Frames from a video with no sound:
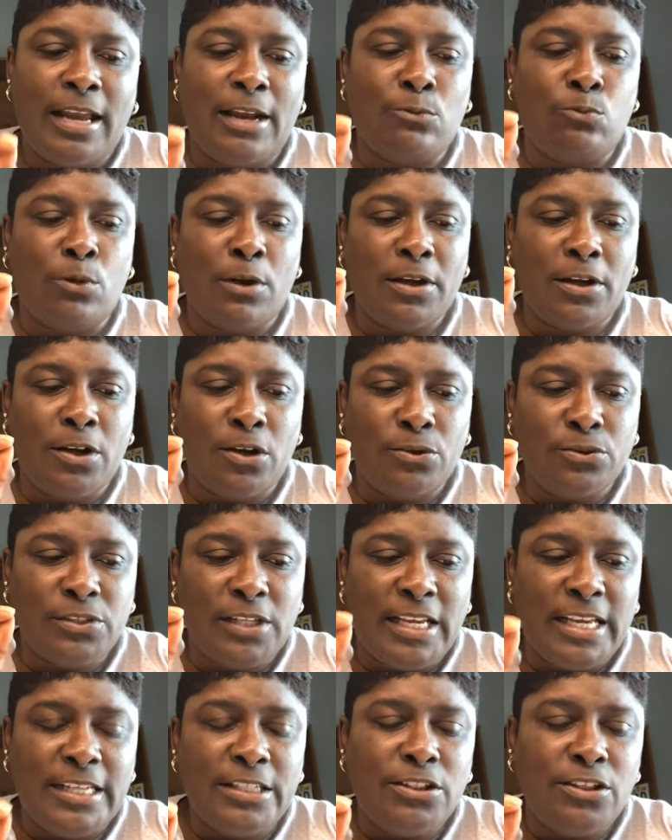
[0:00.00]
and what
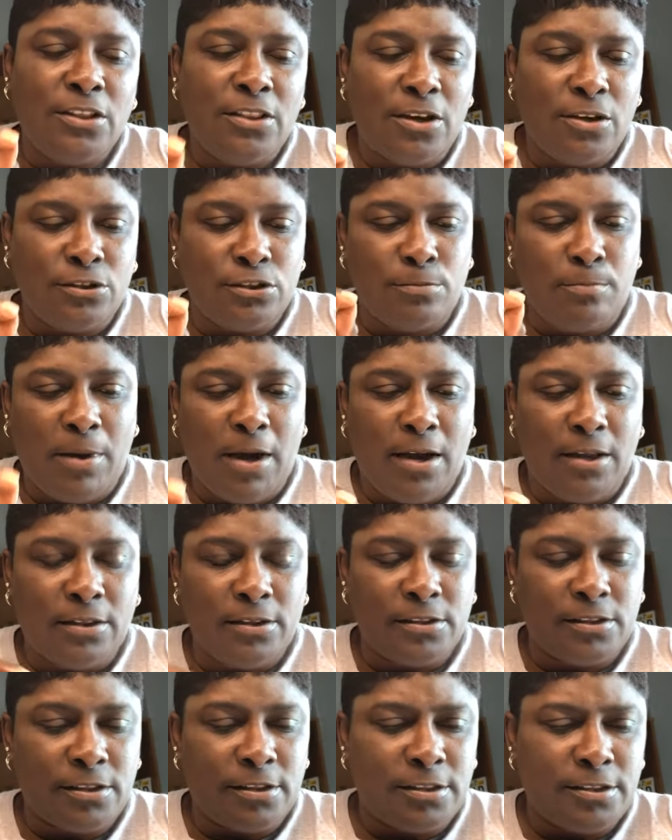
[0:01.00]
goes into those
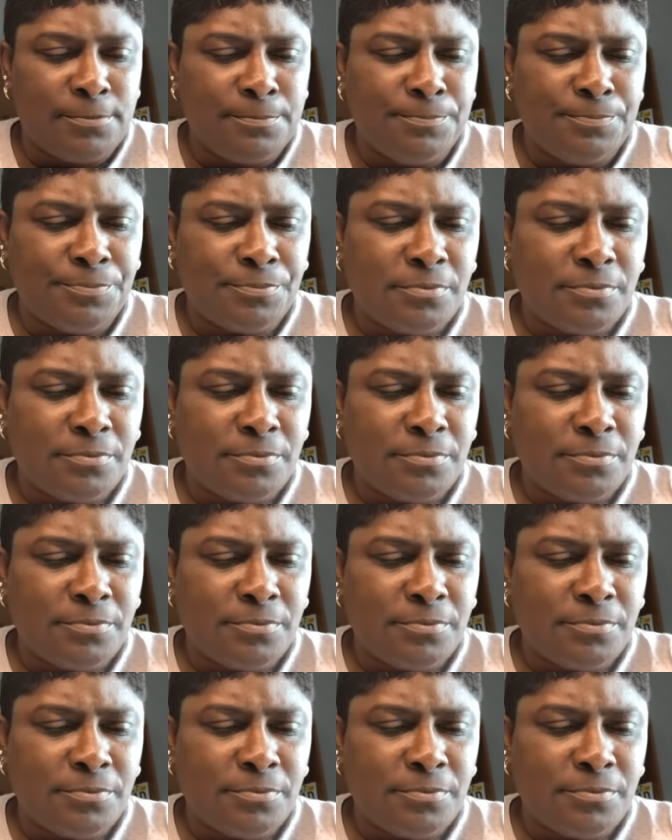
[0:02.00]
policies.